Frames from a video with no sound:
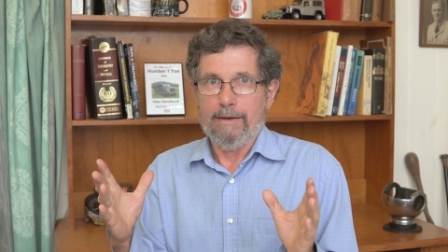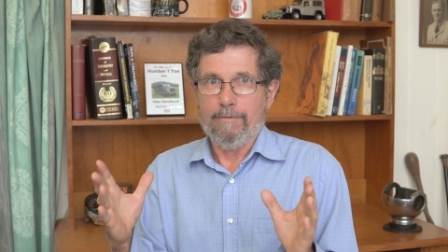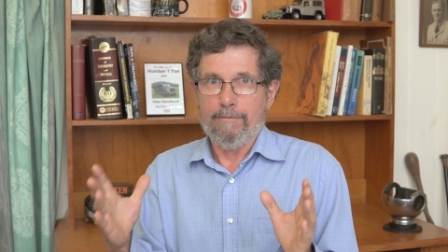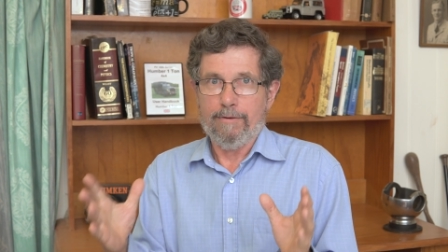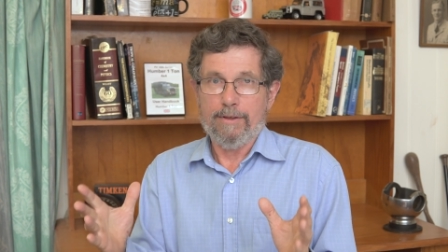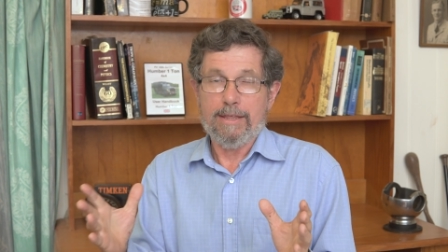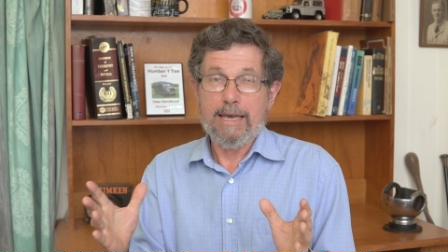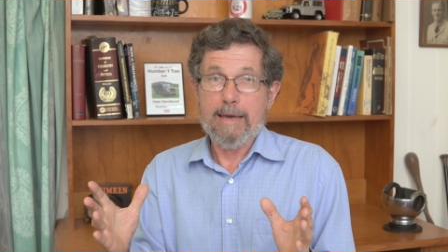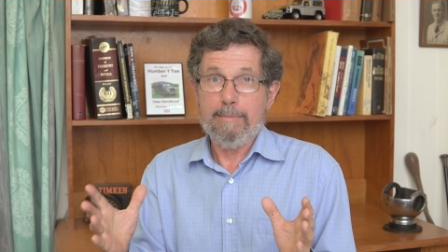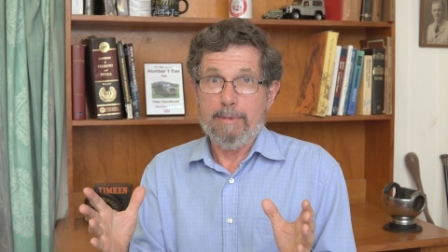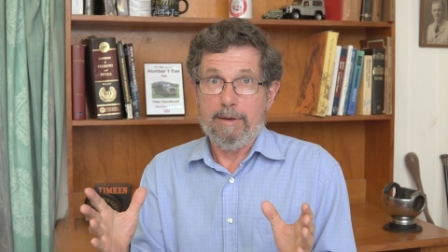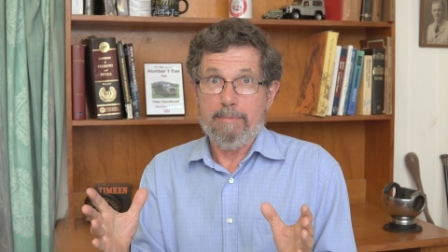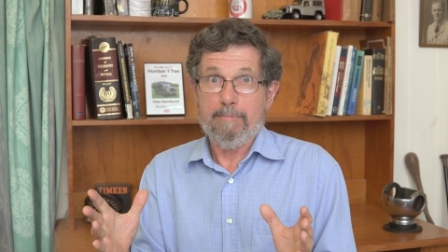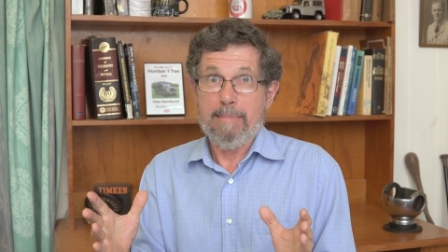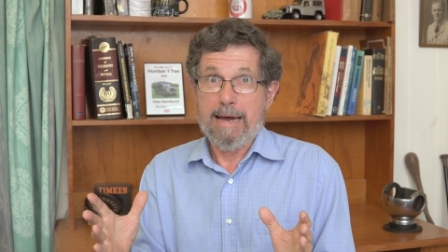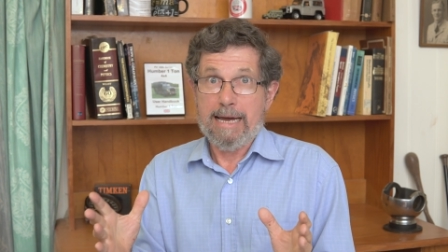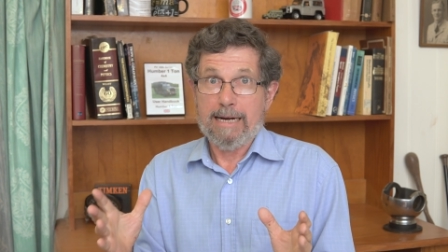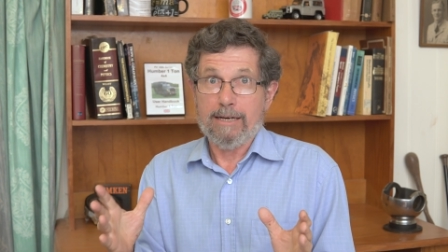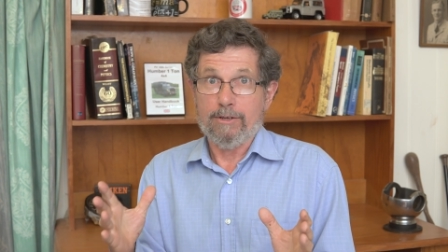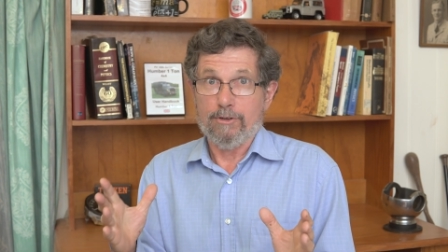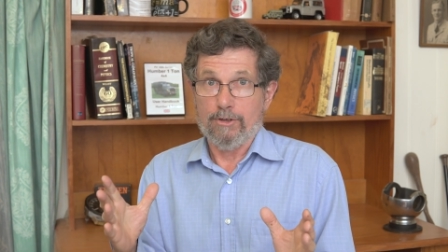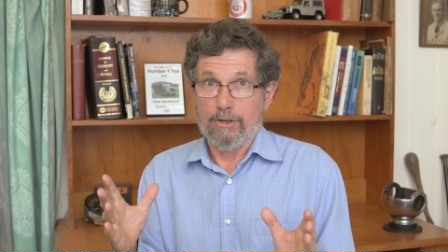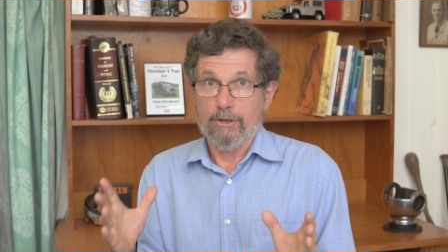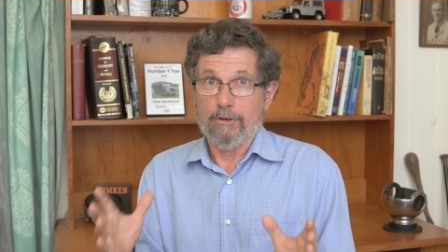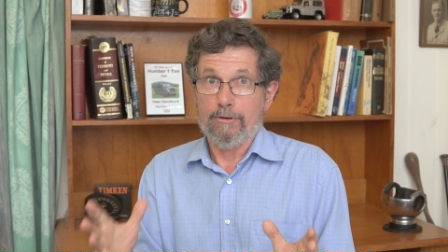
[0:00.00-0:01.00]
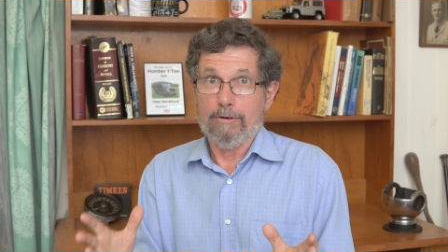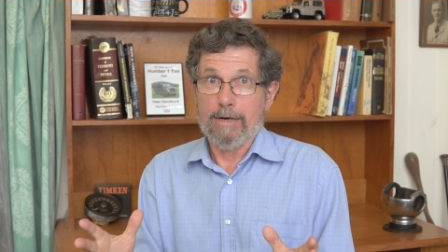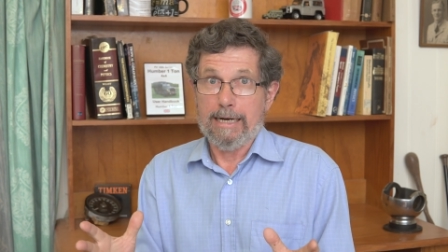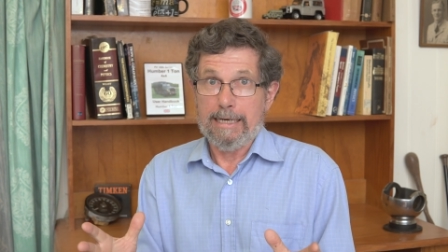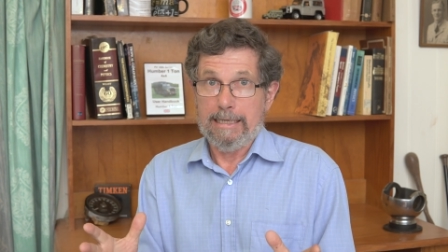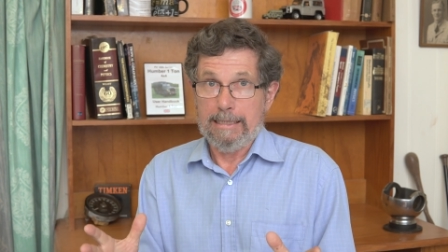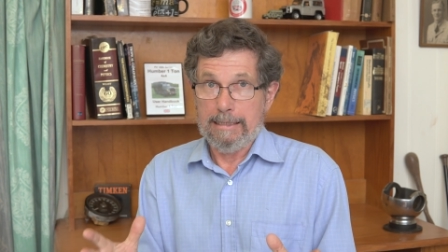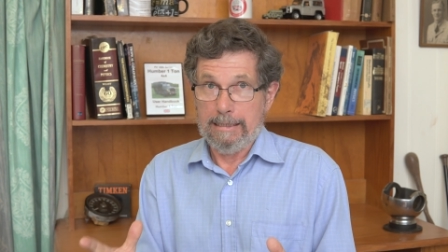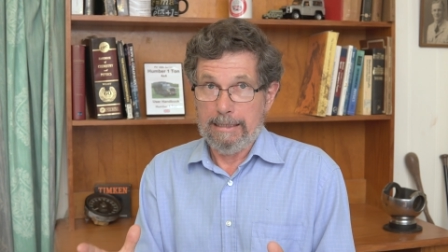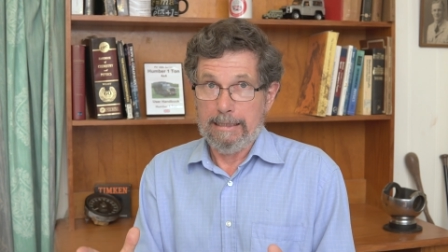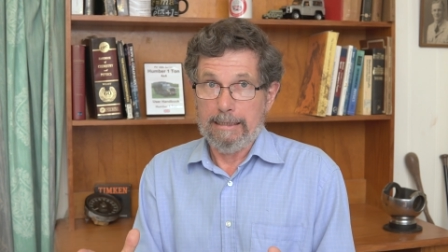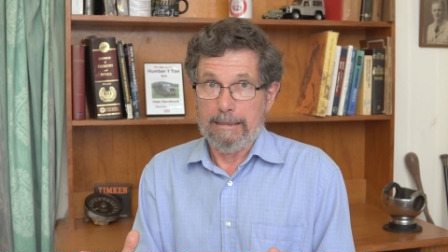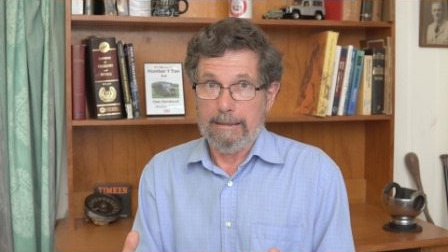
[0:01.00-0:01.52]
For them, it matters a
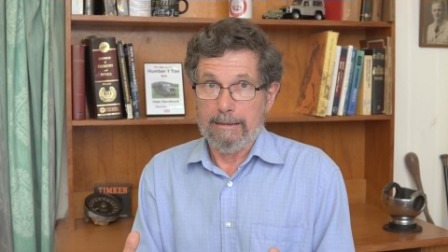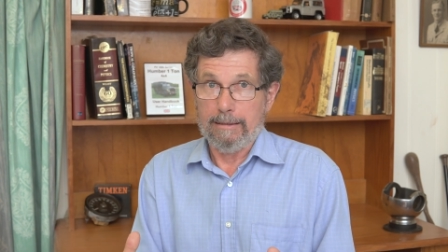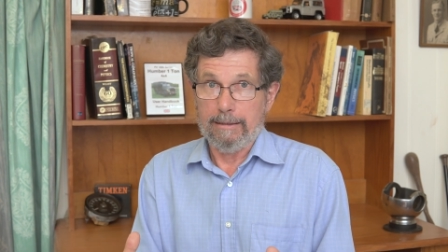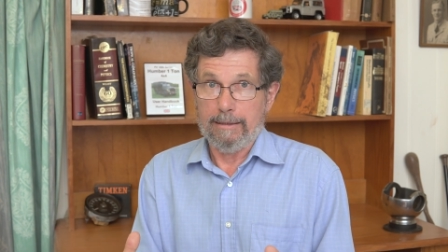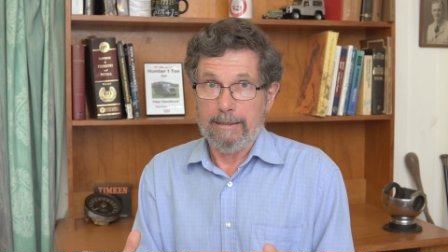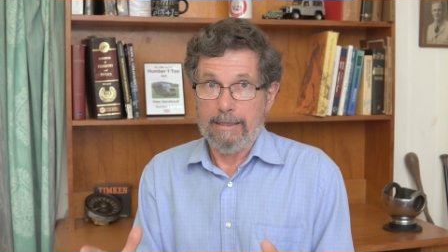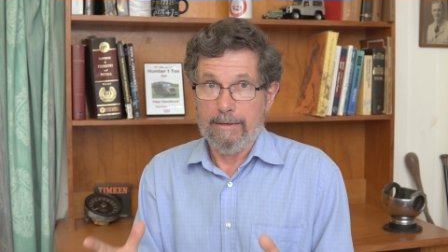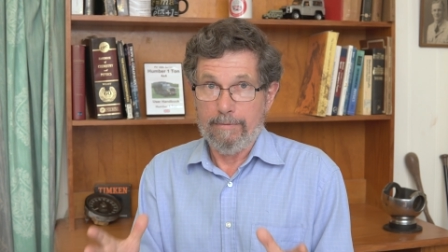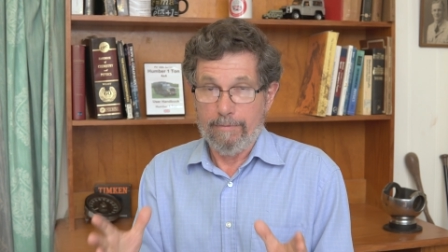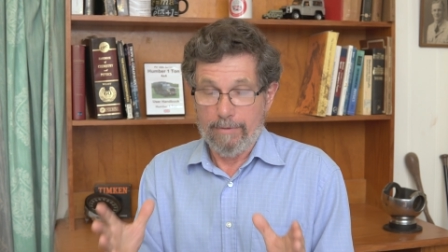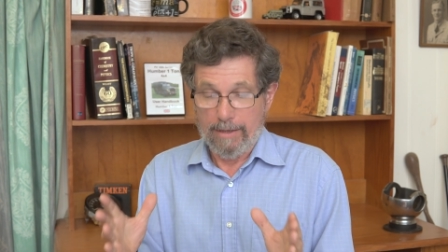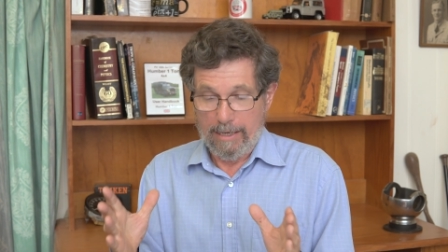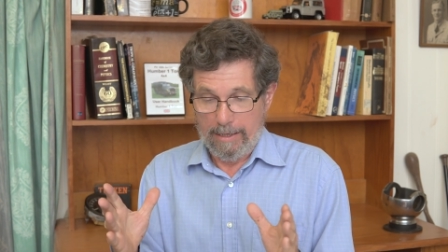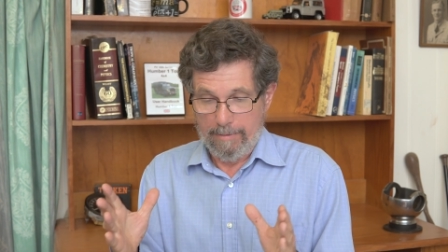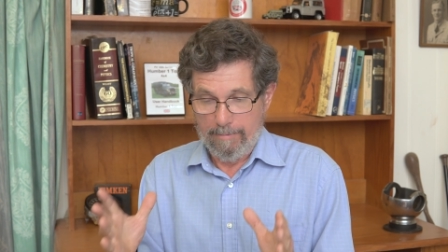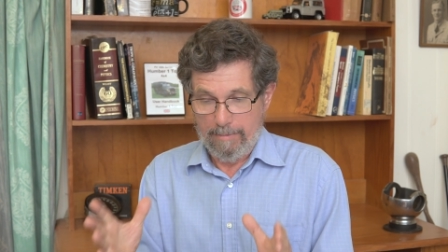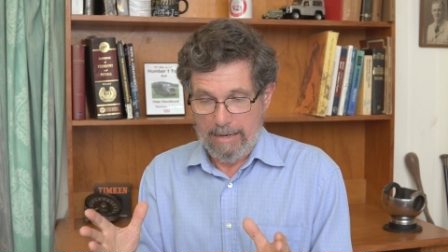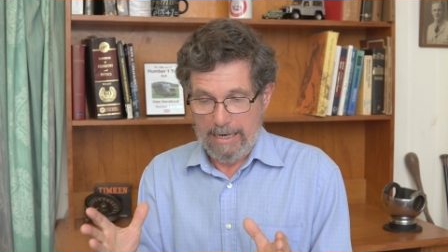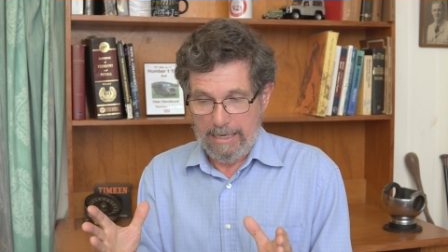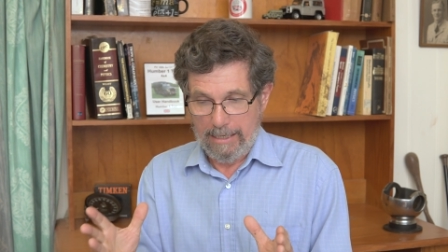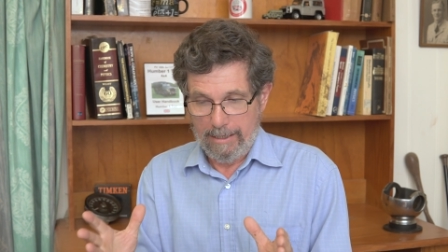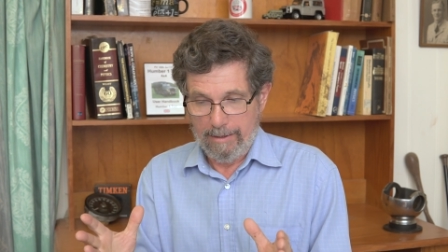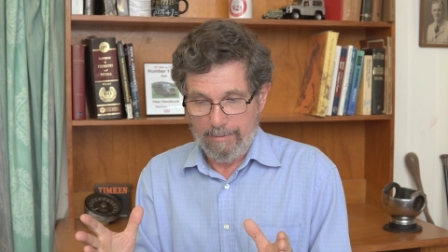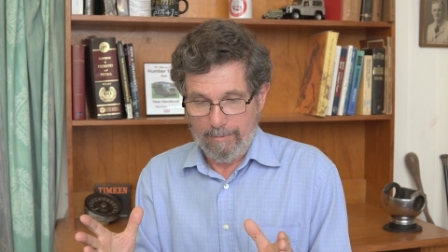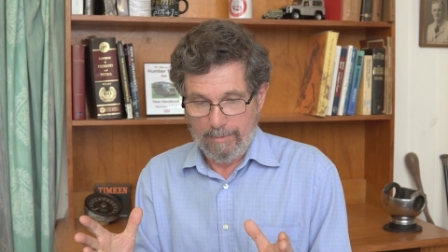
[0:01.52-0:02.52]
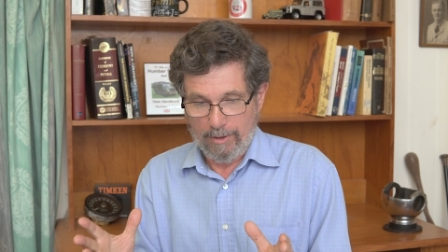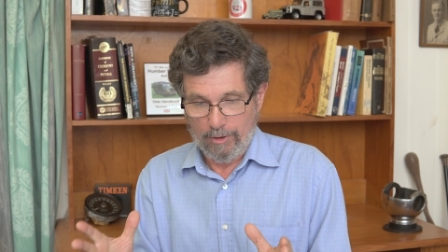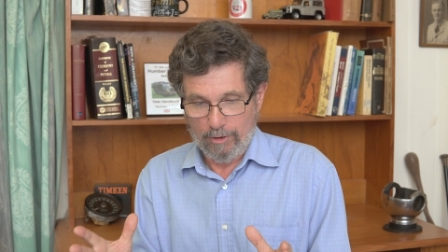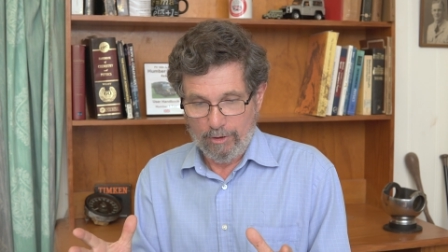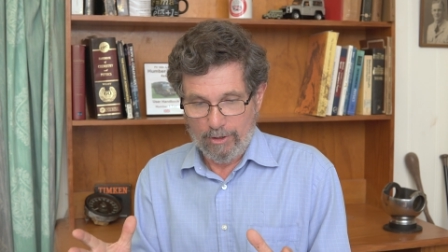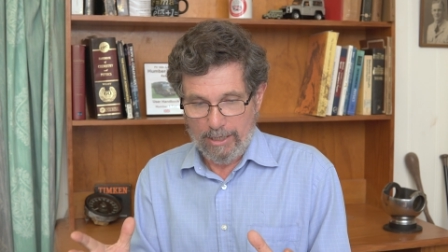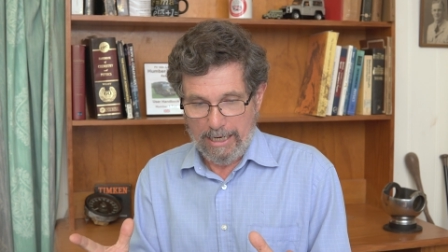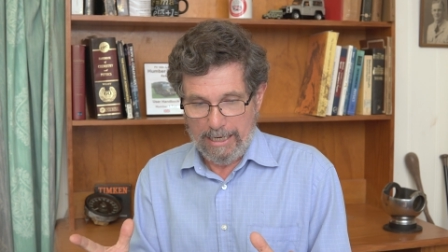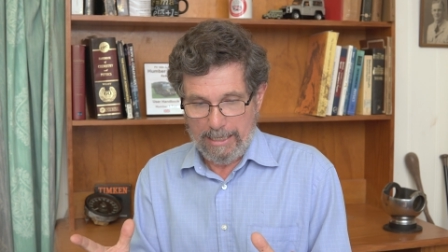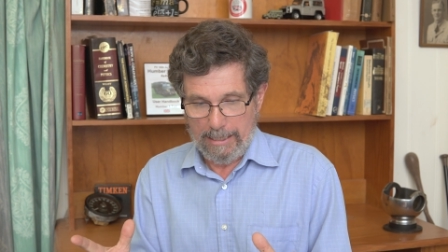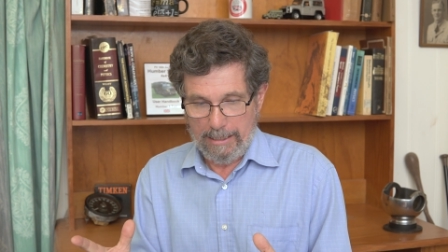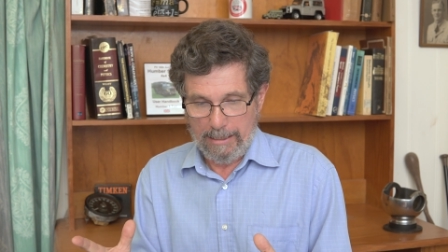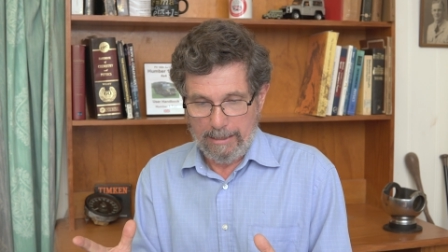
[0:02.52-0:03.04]
great deal if they make a
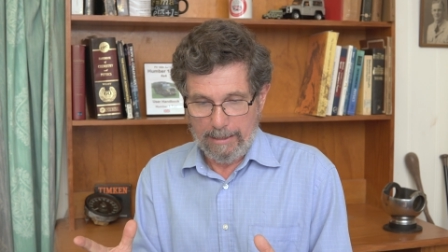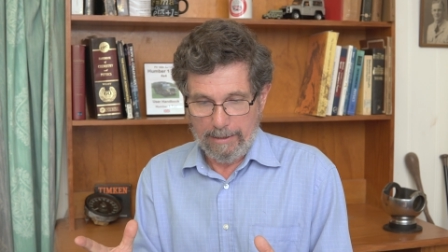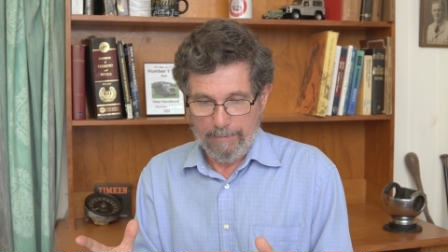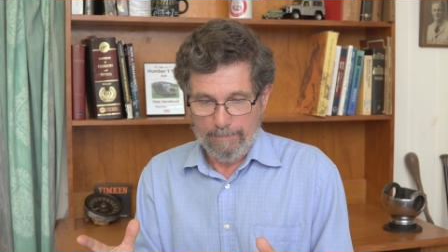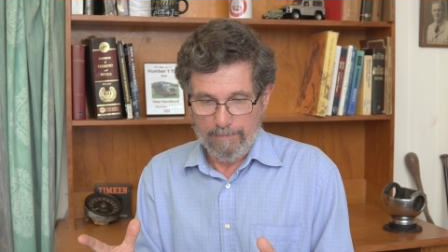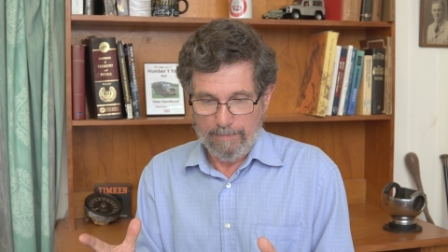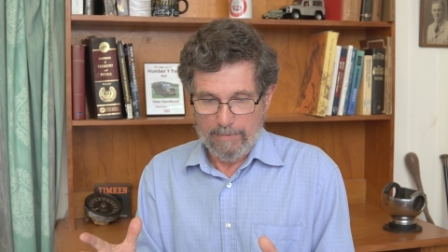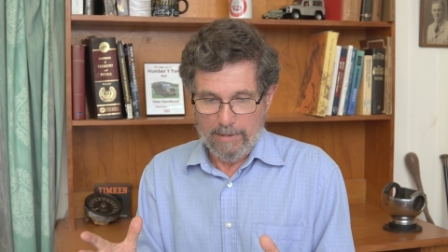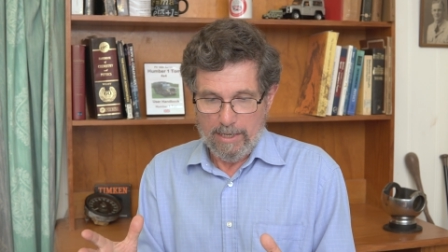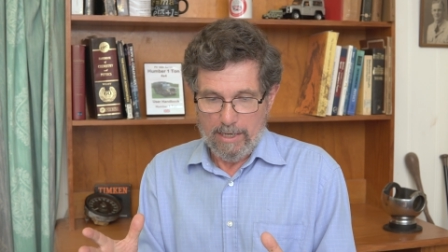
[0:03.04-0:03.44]
mistake.